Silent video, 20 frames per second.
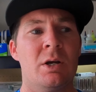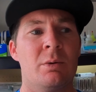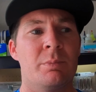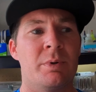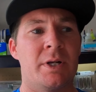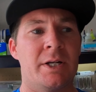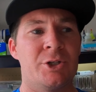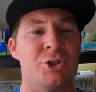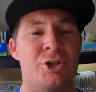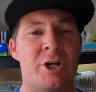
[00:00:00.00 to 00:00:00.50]

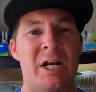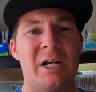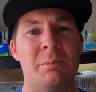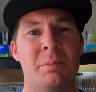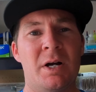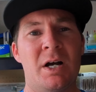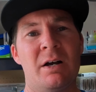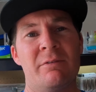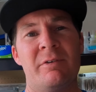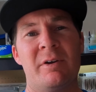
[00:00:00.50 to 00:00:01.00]
But I dried
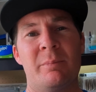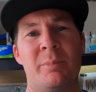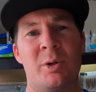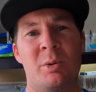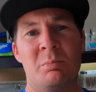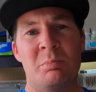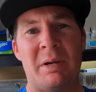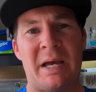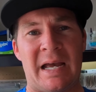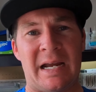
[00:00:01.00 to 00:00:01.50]
them off, I put
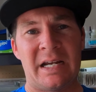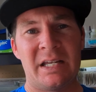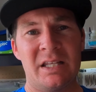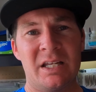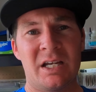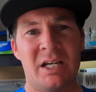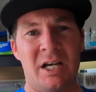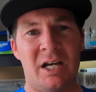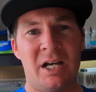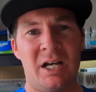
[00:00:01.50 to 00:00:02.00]
them back in
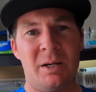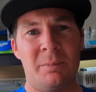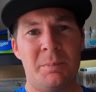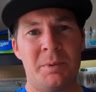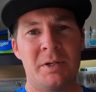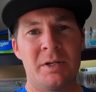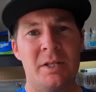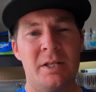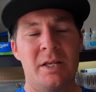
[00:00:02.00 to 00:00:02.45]
the cup,